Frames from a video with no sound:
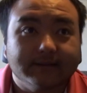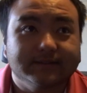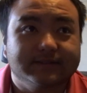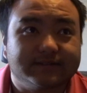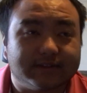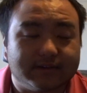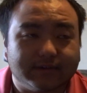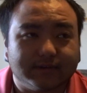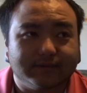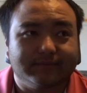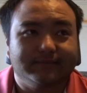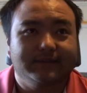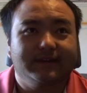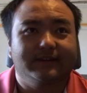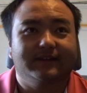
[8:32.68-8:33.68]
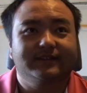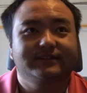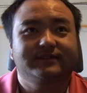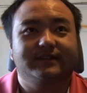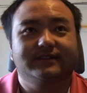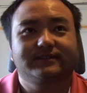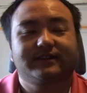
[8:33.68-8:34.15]
So yeah,
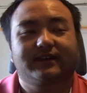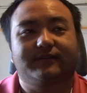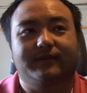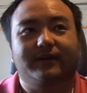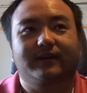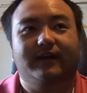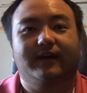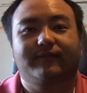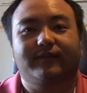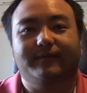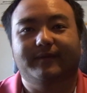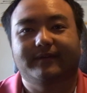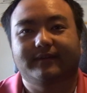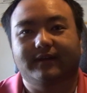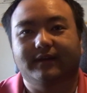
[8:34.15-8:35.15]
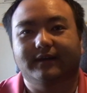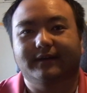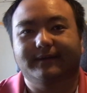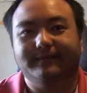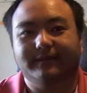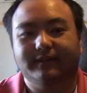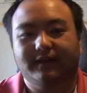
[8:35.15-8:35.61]
that's kind of what I got from it.
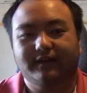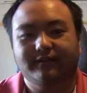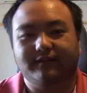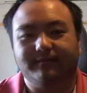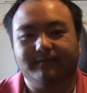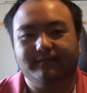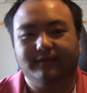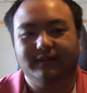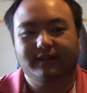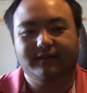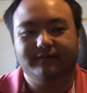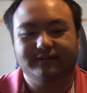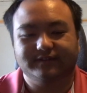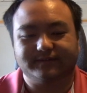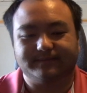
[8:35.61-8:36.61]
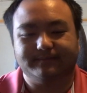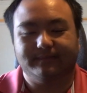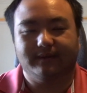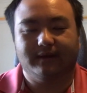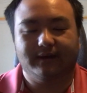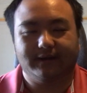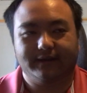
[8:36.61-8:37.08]
A lot of just
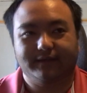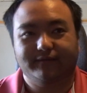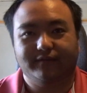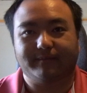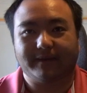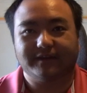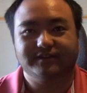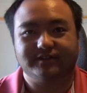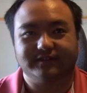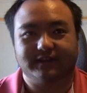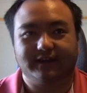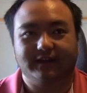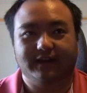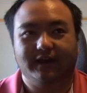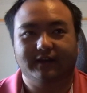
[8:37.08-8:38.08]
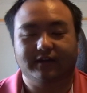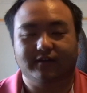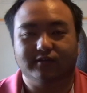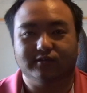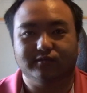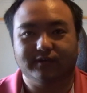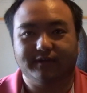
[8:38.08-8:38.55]
information that kind of
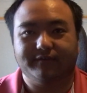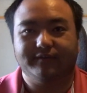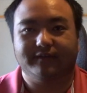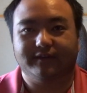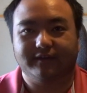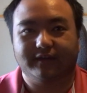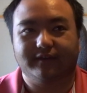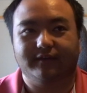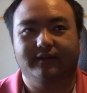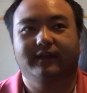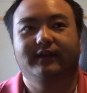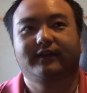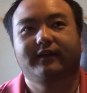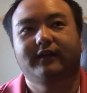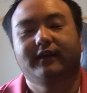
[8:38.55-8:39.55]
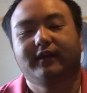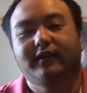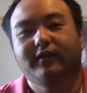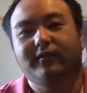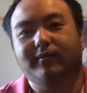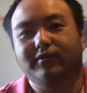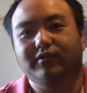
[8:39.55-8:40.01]
glued everything together. Like
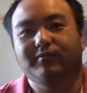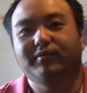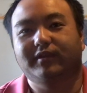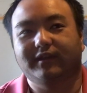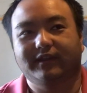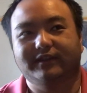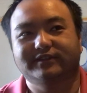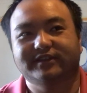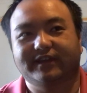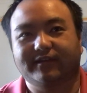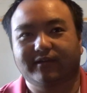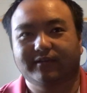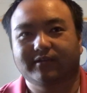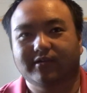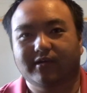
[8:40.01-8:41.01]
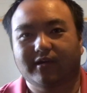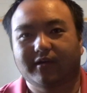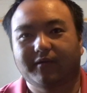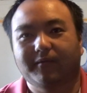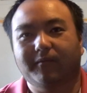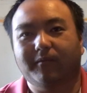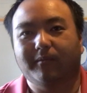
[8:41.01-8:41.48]
when you put an intake on a car,
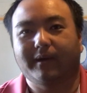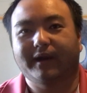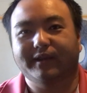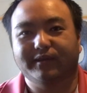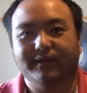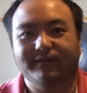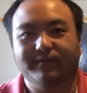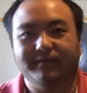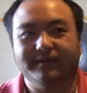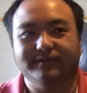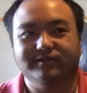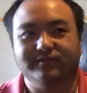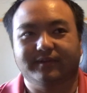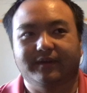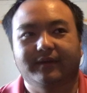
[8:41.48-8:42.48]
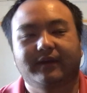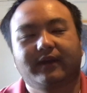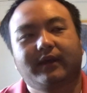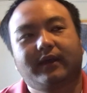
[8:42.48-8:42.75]
why do you have to retune it?